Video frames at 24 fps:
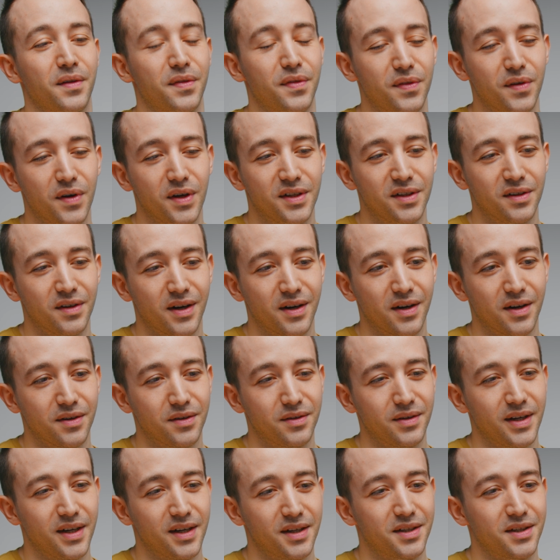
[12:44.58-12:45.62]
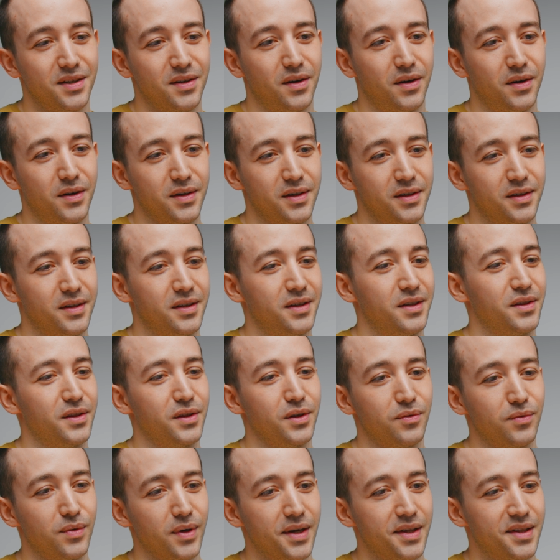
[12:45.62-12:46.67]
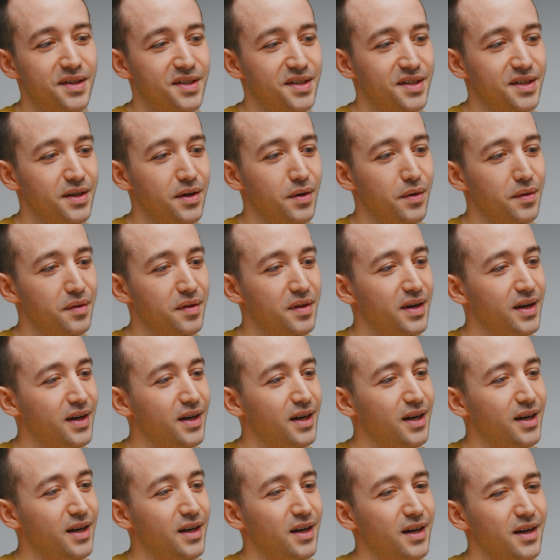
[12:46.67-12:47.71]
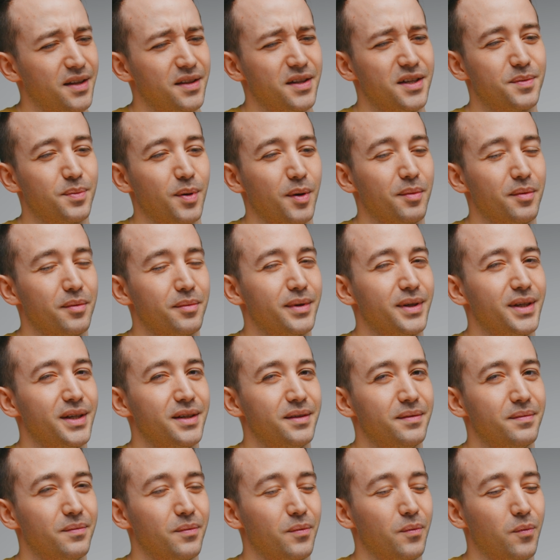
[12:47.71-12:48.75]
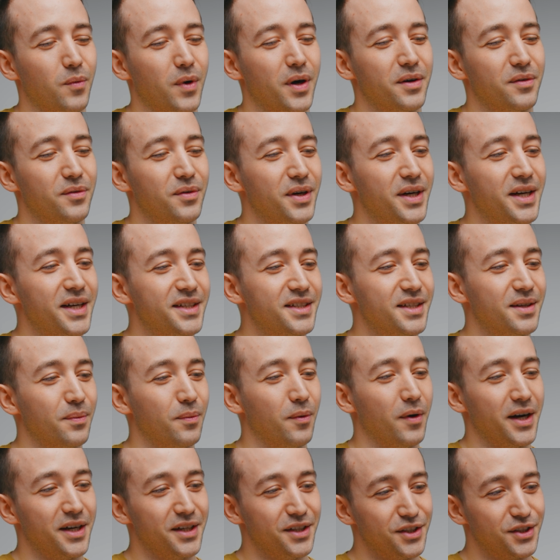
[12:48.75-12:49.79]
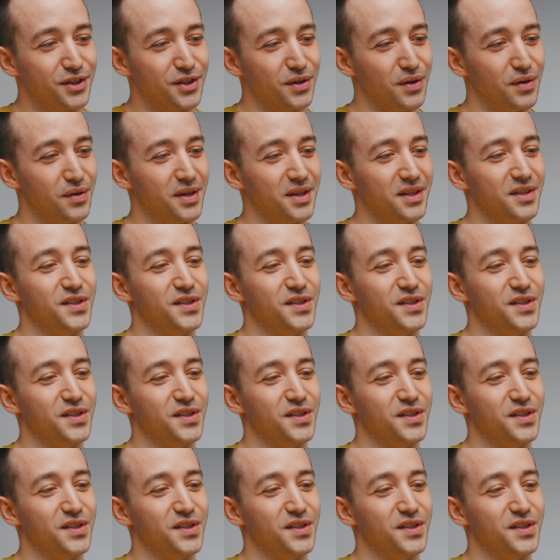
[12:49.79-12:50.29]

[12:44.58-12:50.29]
a 3900X on the Wraith Stealth. There's probably one reason why you showed